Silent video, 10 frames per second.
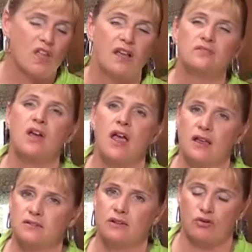It
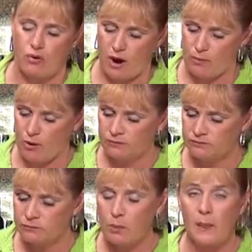tastes incredible.
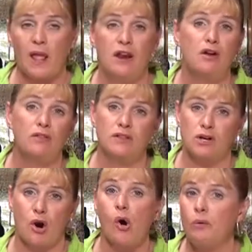I know these
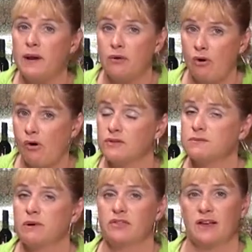aren't homemade
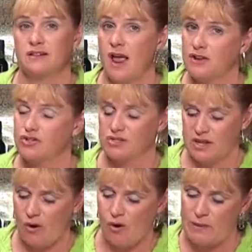rolls, but they taste just
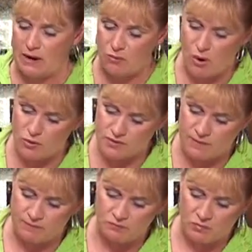like homemade rolls.
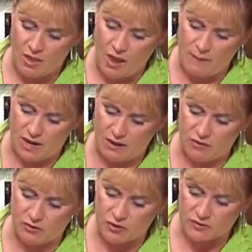I'm gonna give
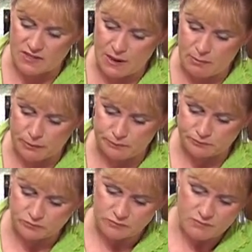it a little dip
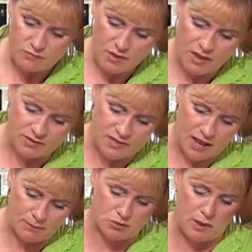and see
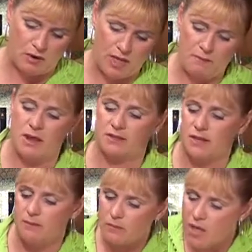how much better that makes
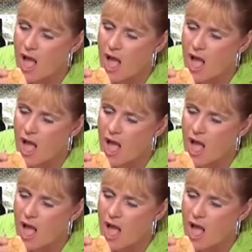it.